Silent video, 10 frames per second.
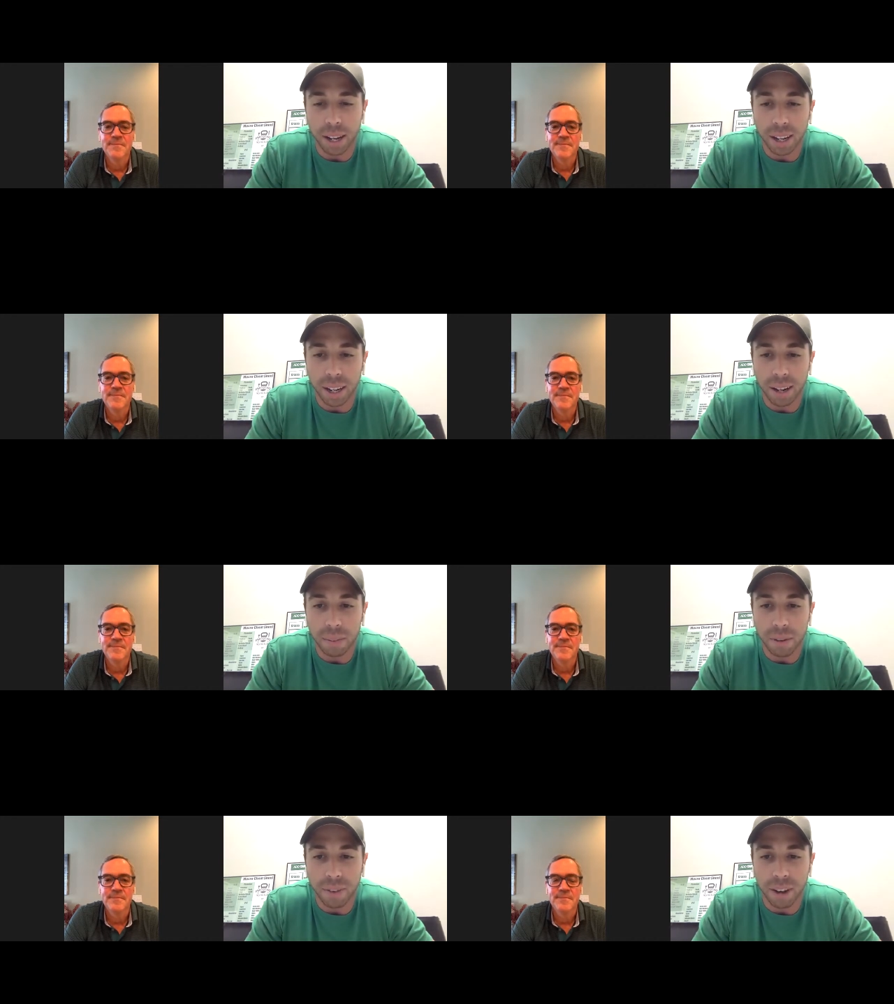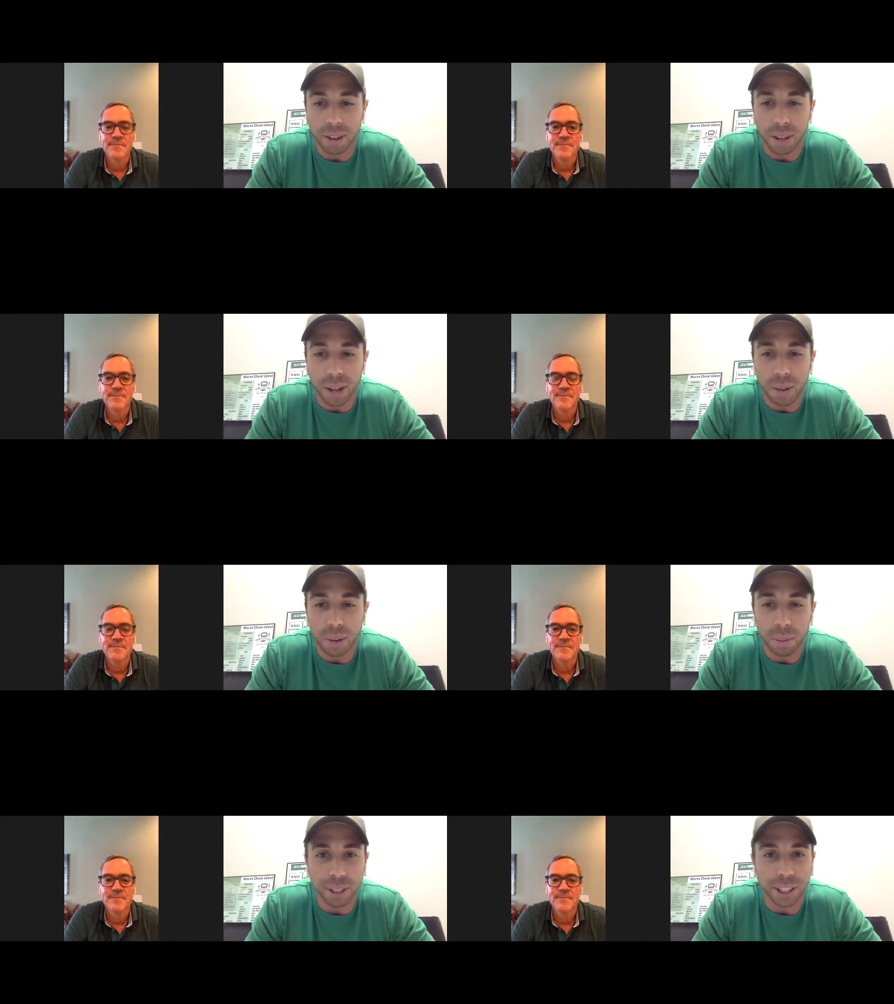Speaker 1: my uh, my father-in-law
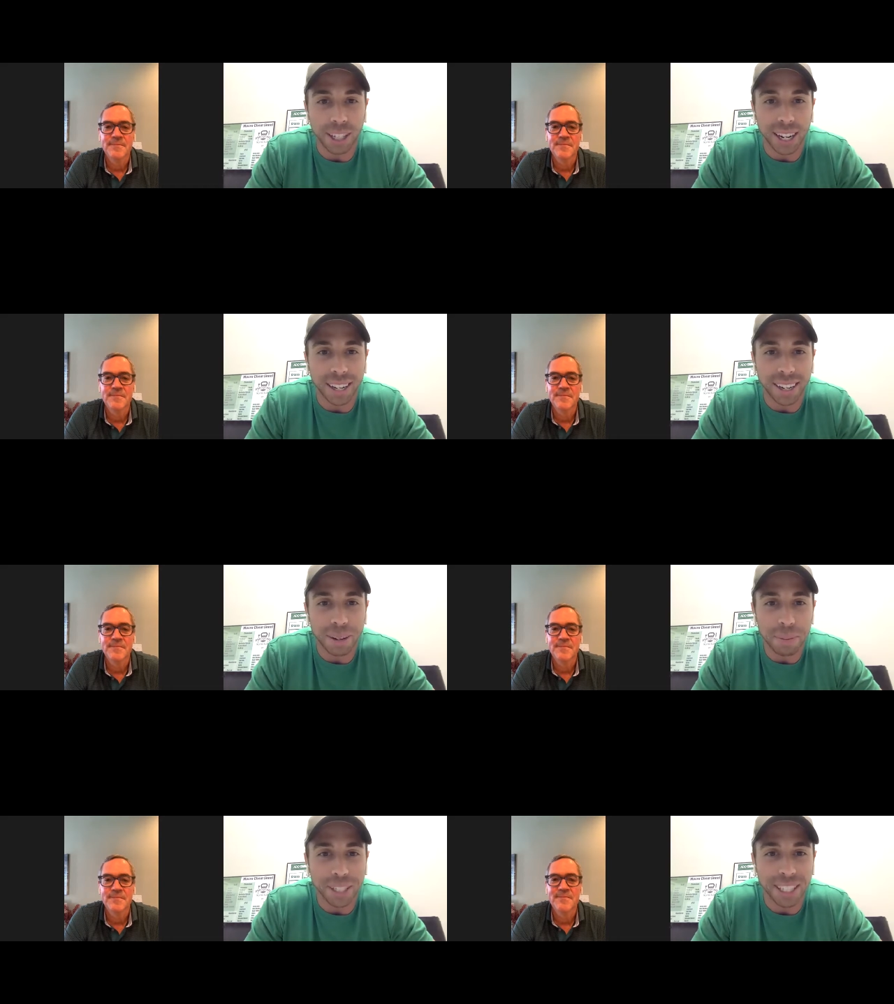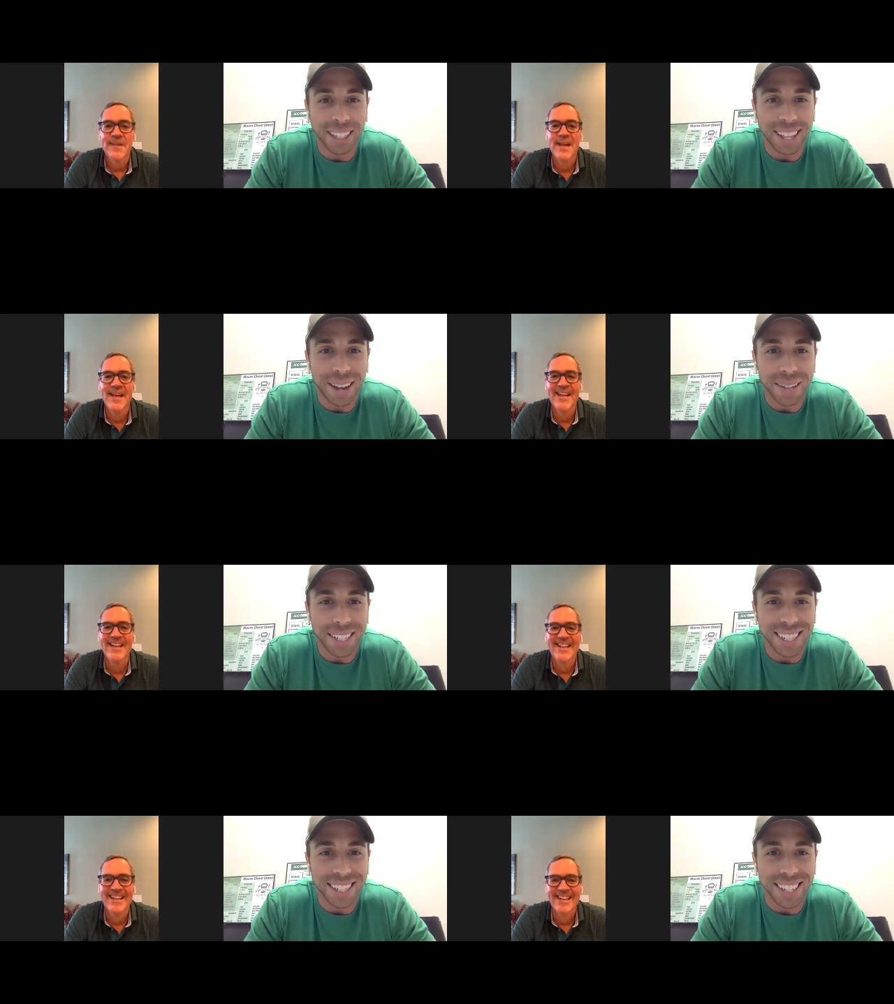will appreciate appreciate that when
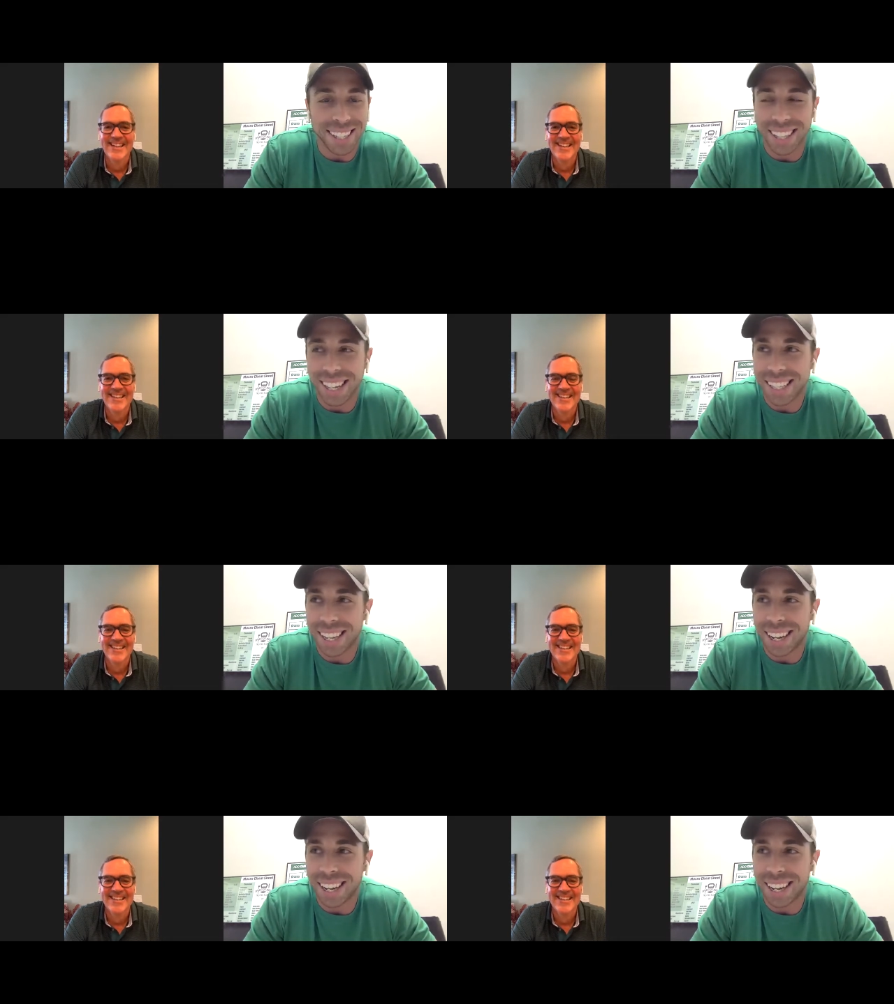he's listening to this.